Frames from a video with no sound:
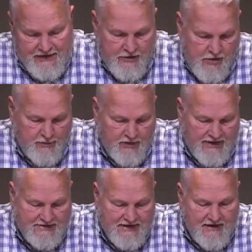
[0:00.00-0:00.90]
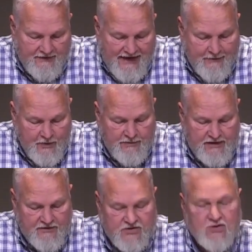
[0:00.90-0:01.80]
in your place. That would
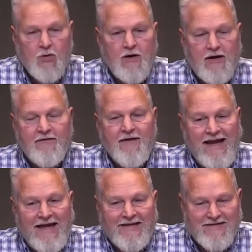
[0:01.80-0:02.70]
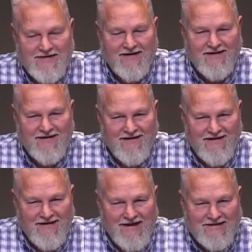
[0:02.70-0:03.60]
be the story of Asa
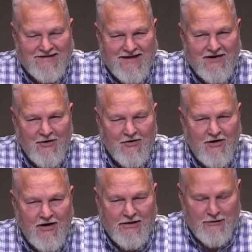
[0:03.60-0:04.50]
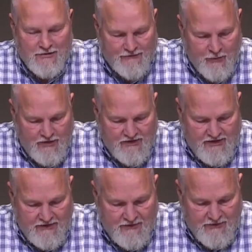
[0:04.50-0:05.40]
in 2 Chronicles
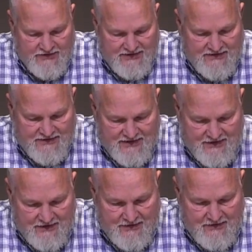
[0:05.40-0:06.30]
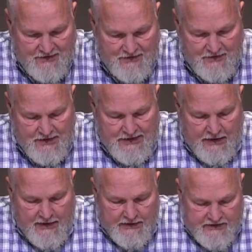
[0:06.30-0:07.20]
14 through 16.
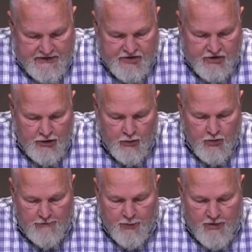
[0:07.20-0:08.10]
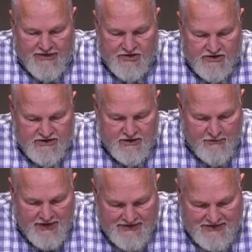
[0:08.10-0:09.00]
Since you were precious in
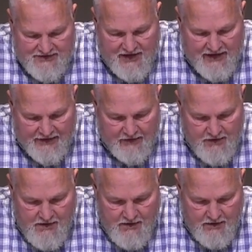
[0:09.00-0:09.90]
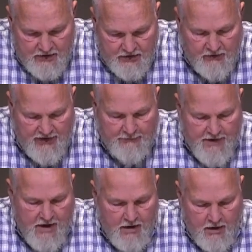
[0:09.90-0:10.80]
my sight, you have
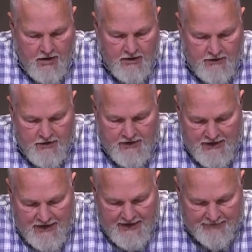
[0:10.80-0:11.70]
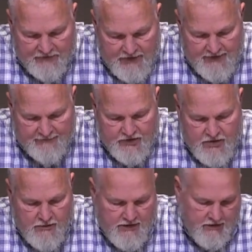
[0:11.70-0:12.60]
been honored and I have loved
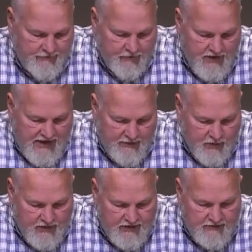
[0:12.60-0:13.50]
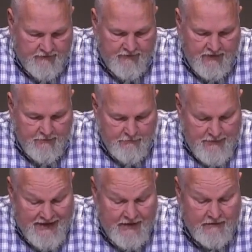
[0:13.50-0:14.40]
you. Therefore, I will give
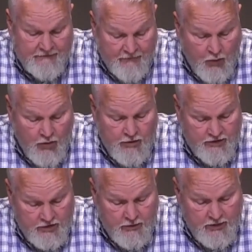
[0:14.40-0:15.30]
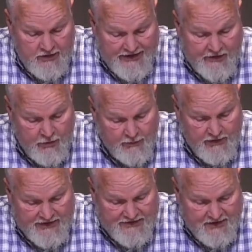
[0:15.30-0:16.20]
men for you or in your
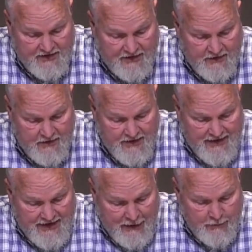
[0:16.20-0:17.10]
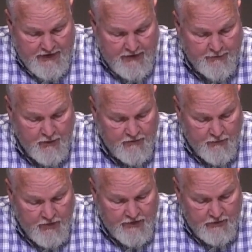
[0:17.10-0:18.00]
place again and people
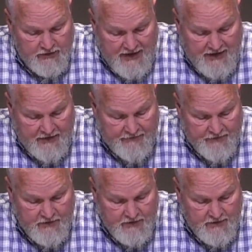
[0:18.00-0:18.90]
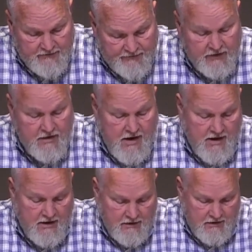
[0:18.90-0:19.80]
for your life. Fear
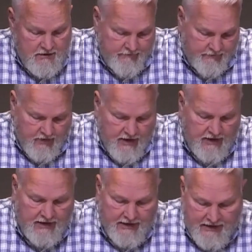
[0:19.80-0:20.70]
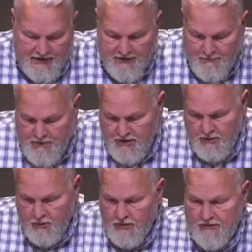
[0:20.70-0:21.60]
not, for I am
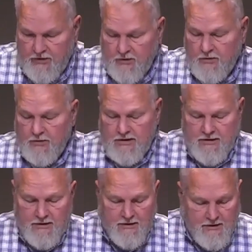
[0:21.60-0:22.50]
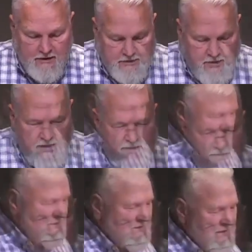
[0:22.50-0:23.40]
with you. God
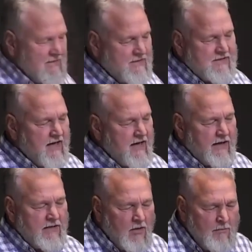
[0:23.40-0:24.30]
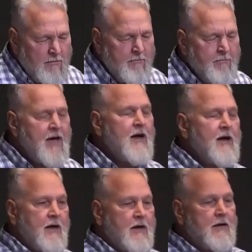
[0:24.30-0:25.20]
is saying, you're
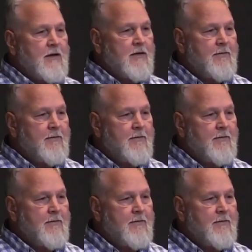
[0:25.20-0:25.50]
mine.